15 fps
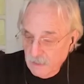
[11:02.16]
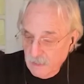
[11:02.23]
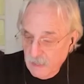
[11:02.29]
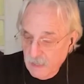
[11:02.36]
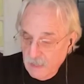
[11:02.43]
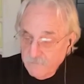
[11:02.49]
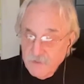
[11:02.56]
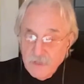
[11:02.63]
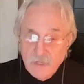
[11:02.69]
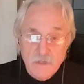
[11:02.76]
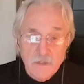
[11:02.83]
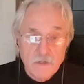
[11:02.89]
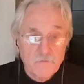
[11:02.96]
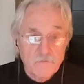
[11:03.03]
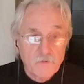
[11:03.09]
having a
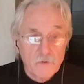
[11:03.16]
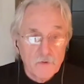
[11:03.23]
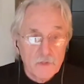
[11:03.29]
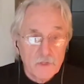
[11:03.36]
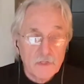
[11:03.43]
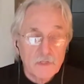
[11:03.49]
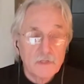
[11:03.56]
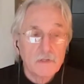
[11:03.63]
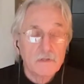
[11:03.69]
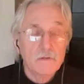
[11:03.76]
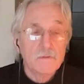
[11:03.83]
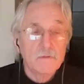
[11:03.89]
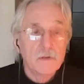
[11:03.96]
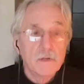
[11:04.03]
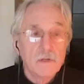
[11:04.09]
diverse
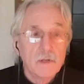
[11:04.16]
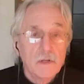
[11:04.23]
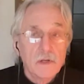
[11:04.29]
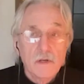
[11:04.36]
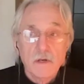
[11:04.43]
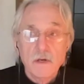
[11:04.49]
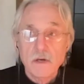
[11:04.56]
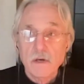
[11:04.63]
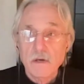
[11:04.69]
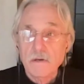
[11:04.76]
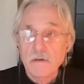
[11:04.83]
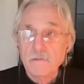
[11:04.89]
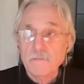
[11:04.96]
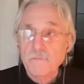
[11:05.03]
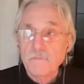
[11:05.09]

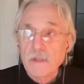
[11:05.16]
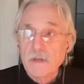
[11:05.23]
uh,